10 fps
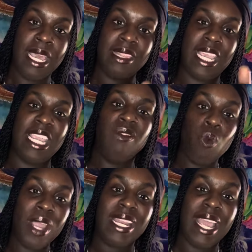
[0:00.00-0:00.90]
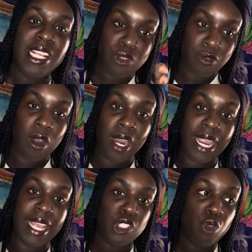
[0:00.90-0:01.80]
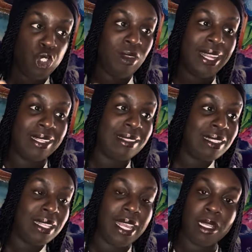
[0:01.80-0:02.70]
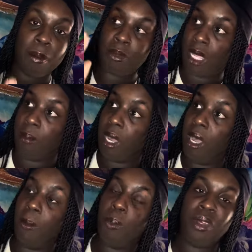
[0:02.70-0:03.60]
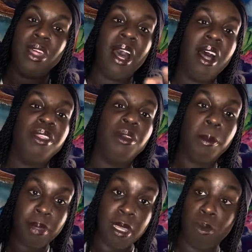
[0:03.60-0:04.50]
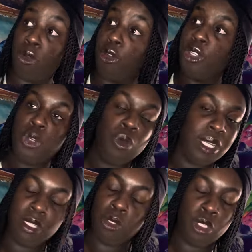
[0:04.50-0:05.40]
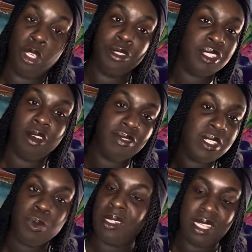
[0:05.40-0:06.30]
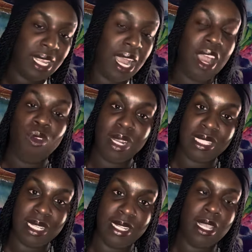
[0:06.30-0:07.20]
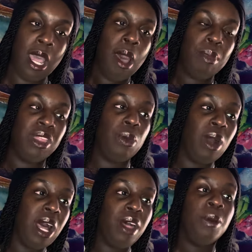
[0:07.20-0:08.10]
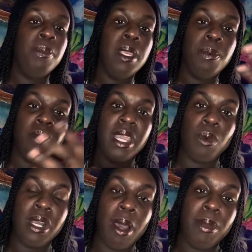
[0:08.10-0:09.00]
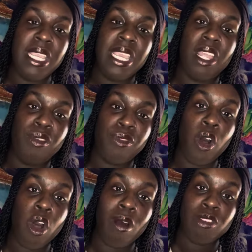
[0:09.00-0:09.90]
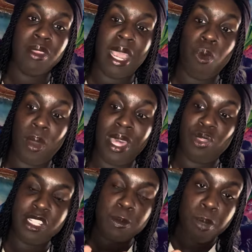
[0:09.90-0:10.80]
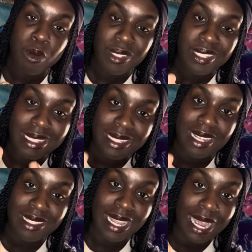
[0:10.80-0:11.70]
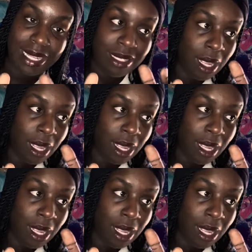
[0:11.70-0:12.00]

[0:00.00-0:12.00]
They even went as far as to try to set them up with other people, or you yourself as well, taking how it resonates. But there were other people that were coming in involved, so that way this person does not,